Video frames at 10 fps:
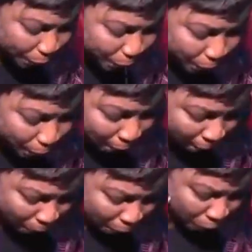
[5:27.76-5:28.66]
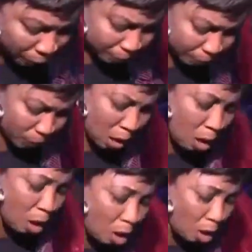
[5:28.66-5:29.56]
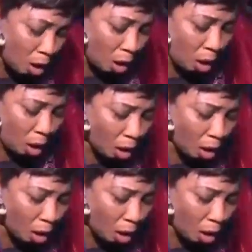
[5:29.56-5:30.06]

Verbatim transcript: they are going to start. I love you, but I just